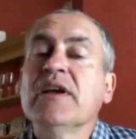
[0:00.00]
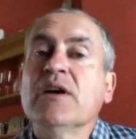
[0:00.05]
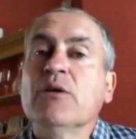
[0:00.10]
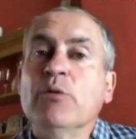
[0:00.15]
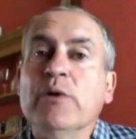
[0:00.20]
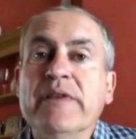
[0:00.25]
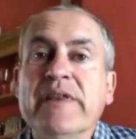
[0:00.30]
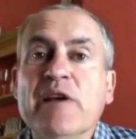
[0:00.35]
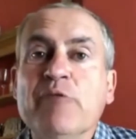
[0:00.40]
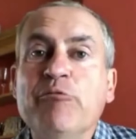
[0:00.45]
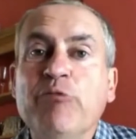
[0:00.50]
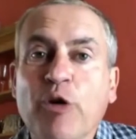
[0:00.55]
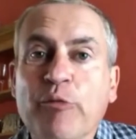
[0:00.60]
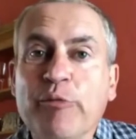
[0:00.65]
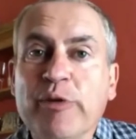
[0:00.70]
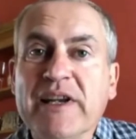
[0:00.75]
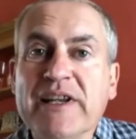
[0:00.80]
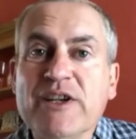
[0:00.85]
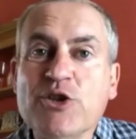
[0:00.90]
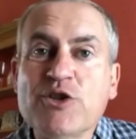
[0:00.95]
with their
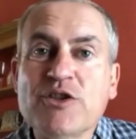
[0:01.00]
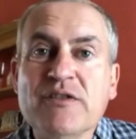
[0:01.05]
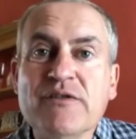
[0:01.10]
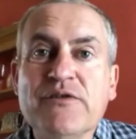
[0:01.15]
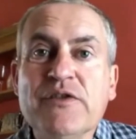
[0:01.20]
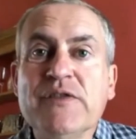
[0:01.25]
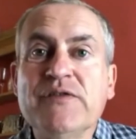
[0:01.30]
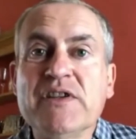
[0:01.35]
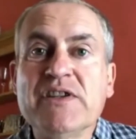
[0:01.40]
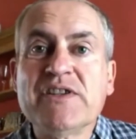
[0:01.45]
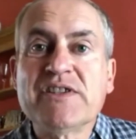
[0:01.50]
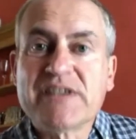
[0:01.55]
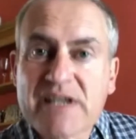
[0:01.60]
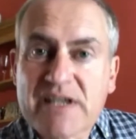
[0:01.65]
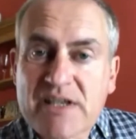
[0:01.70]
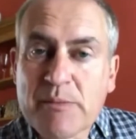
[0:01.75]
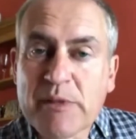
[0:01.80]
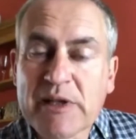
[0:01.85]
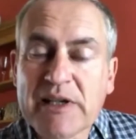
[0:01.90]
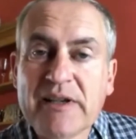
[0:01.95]
population of
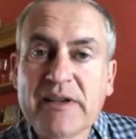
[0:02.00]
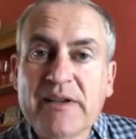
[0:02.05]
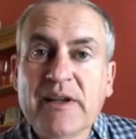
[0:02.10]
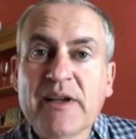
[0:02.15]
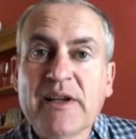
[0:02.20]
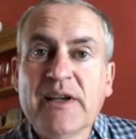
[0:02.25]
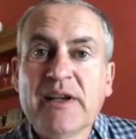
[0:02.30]
56 million,